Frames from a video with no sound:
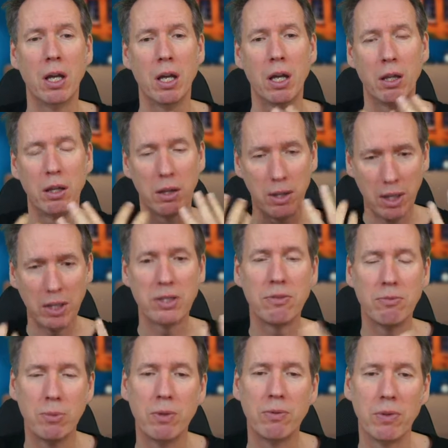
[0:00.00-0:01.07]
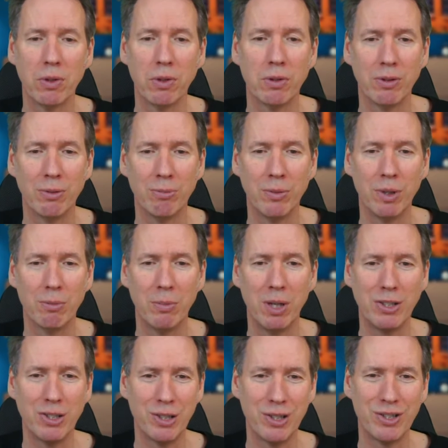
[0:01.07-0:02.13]
things have moved on.
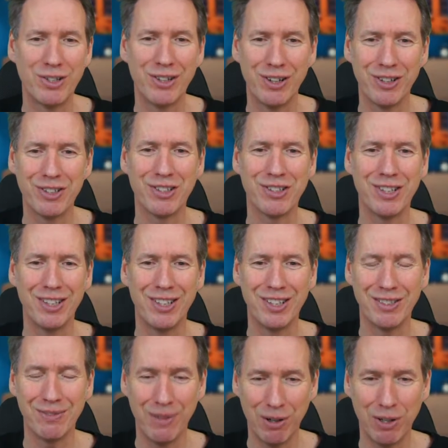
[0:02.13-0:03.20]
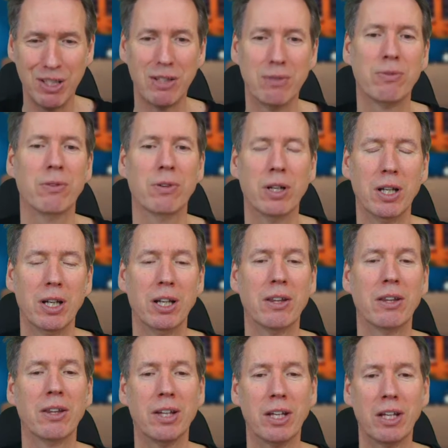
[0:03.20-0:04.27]
Medicine is starting to see this very differently
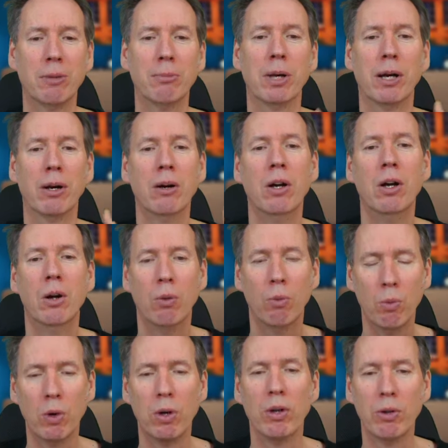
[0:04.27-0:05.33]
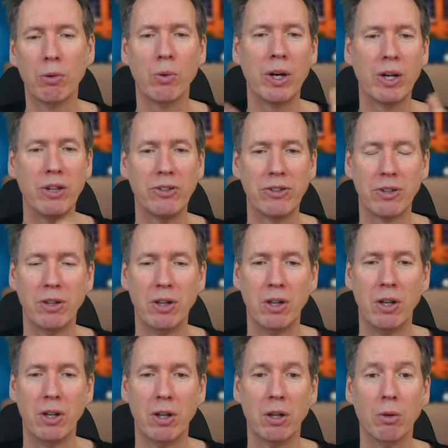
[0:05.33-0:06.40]
and thinking about what are the ways
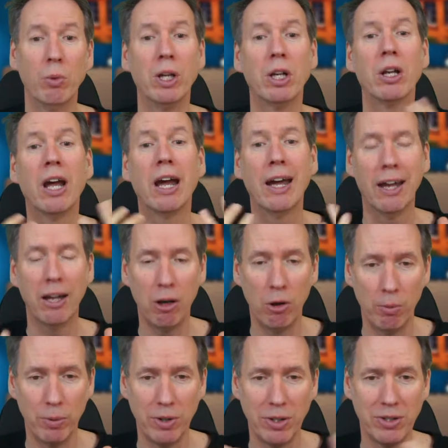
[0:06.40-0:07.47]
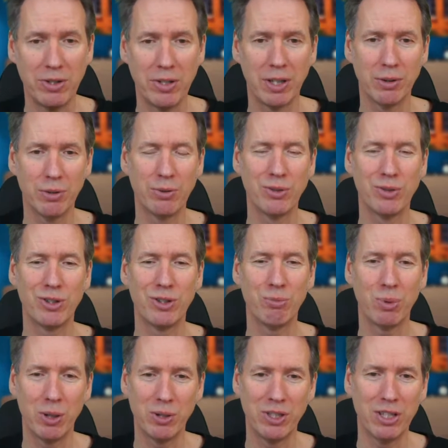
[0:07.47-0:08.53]
that we can help these signals to
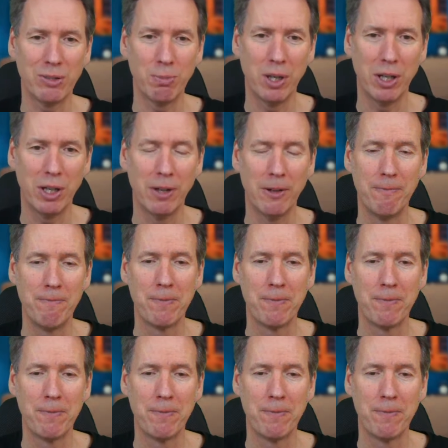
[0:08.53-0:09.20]
process better.